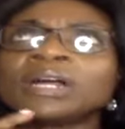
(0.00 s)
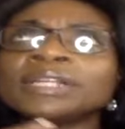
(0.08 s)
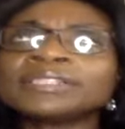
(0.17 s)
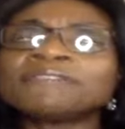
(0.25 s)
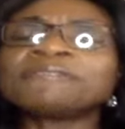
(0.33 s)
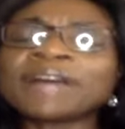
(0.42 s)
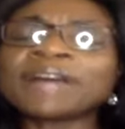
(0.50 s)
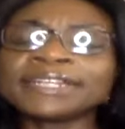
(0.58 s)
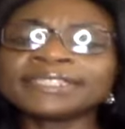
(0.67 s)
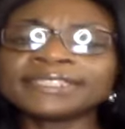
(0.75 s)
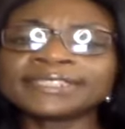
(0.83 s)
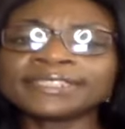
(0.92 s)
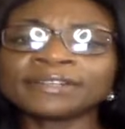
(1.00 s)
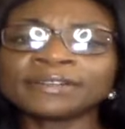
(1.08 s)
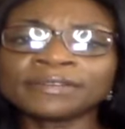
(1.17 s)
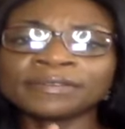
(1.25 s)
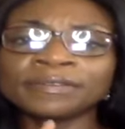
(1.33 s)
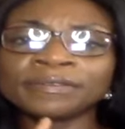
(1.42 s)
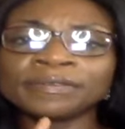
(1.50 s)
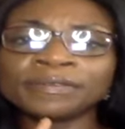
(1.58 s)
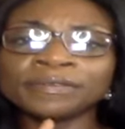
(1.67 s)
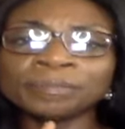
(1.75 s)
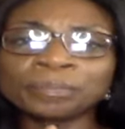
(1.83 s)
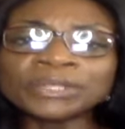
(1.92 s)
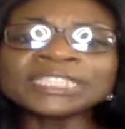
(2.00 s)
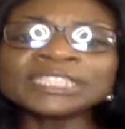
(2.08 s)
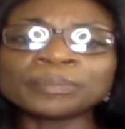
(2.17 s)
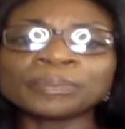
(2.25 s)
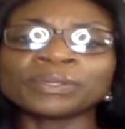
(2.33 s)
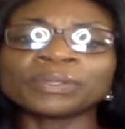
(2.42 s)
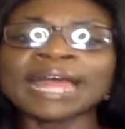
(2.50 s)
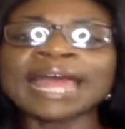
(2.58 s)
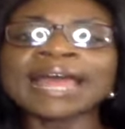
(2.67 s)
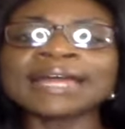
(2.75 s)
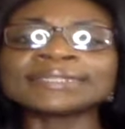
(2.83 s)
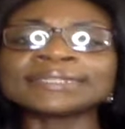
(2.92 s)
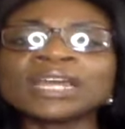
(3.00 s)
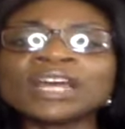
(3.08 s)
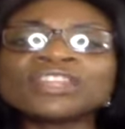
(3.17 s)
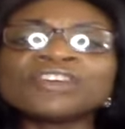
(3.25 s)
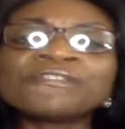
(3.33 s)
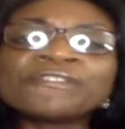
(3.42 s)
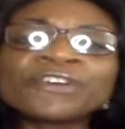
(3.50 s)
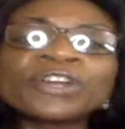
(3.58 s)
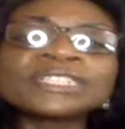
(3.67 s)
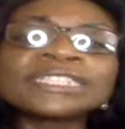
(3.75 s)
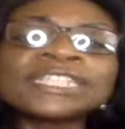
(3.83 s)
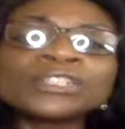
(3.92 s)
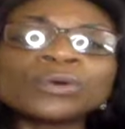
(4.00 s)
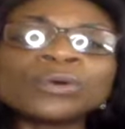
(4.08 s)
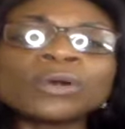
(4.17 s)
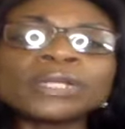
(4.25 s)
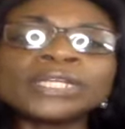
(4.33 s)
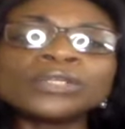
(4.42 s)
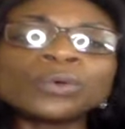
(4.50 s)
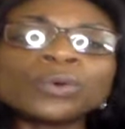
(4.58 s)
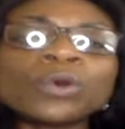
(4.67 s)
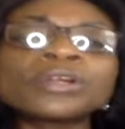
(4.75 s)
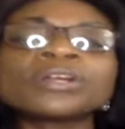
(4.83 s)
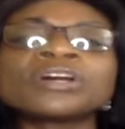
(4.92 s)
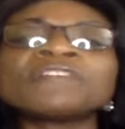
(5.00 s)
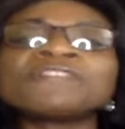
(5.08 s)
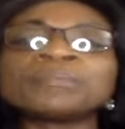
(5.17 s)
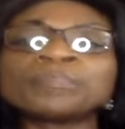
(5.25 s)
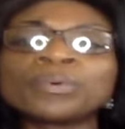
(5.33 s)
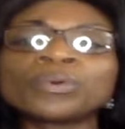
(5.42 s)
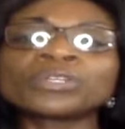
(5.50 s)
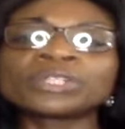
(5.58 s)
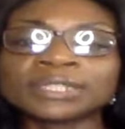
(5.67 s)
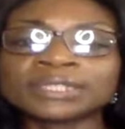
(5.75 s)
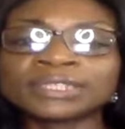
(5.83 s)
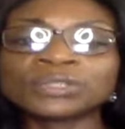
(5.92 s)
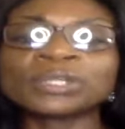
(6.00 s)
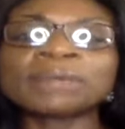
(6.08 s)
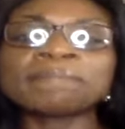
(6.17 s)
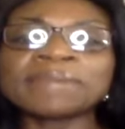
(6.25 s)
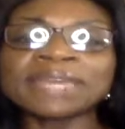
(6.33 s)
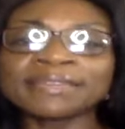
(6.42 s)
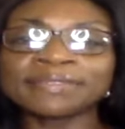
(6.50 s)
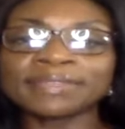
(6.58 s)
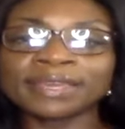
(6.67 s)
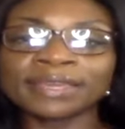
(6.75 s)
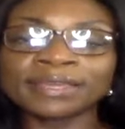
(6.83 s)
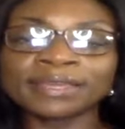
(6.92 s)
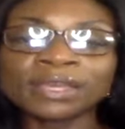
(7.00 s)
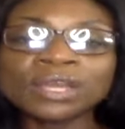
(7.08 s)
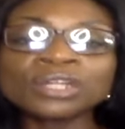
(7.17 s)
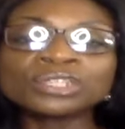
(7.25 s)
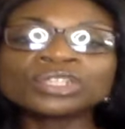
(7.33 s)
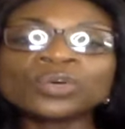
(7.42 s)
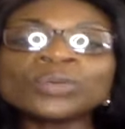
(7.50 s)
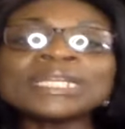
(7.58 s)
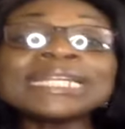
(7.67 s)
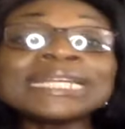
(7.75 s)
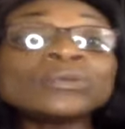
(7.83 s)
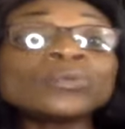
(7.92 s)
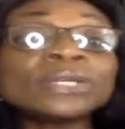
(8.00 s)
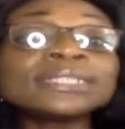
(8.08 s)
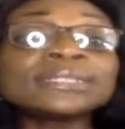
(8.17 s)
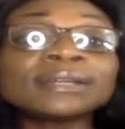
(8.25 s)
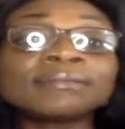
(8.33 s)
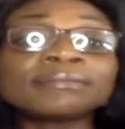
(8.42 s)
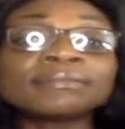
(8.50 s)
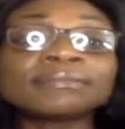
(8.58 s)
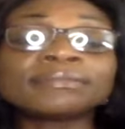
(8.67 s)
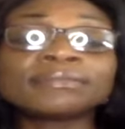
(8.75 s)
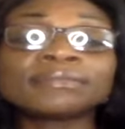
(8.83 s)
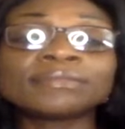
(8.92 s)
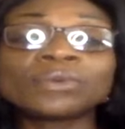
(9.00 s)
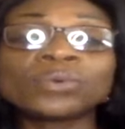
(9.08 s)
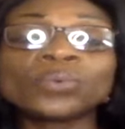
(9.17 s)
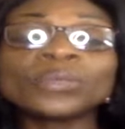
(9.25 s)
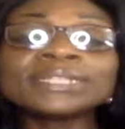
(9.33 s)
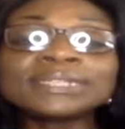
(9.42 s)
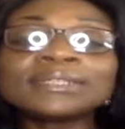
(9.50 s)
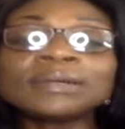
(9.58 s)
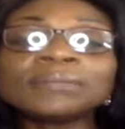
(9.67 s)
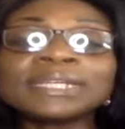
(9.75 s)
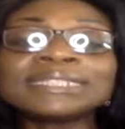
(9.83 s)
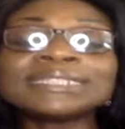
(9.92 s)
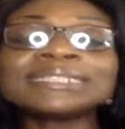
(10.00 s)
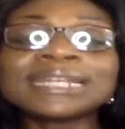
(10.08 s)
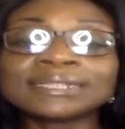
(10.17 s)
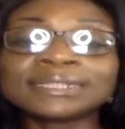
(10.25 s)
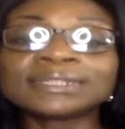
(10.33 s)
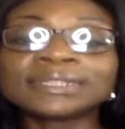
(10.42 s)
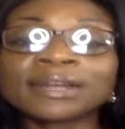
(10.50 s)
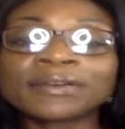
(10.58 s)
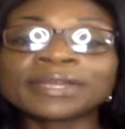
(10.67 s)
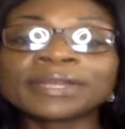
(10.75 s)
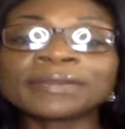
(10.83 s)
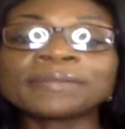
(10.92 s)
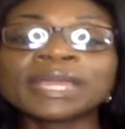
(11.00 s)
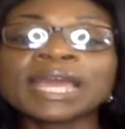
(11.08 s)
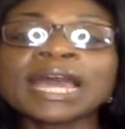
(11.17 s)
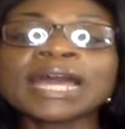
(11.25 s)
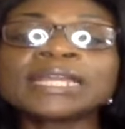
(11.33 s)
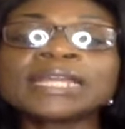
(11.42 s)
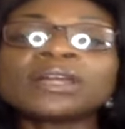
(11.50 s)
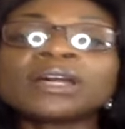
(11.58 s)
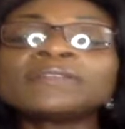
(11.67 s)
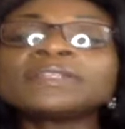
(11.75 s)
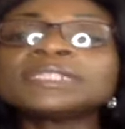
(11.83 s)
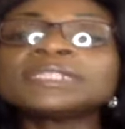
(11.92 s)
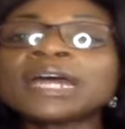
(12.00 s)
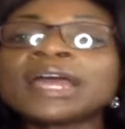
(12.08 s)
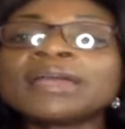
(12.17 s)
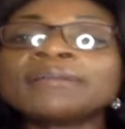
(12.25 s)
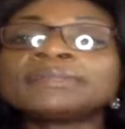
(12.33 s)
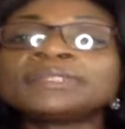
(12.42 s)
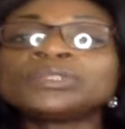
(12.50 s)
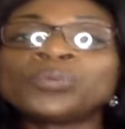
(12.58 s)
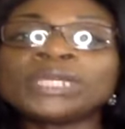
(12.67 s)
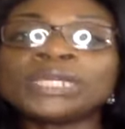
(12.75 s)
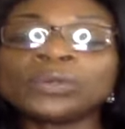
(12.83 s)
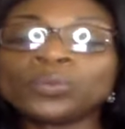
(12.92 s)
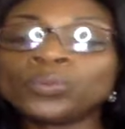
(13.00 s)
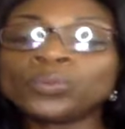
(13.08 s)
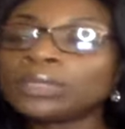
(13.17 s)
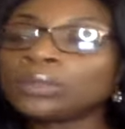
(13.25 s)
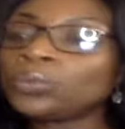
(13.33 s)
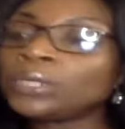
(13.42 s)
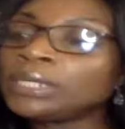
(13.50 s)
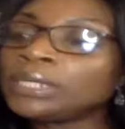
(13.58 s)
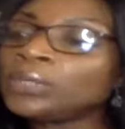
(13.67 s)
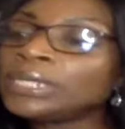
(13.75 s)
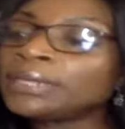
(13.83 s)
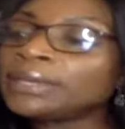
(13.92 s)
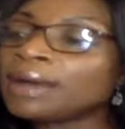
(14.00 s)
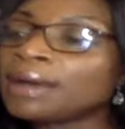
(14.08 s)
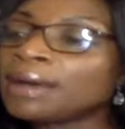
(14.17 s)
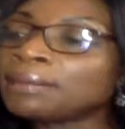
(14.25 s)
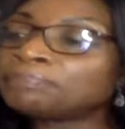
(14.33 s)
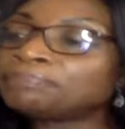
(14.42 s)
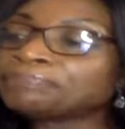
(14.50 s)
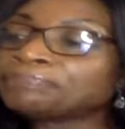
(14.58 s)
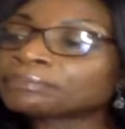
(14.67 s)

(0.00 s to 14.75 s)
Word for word: defines principle as the first in, or in order of importance, so the main thing. So we need wisdom. Wisdom is necessary, and a lot of the times we we we we um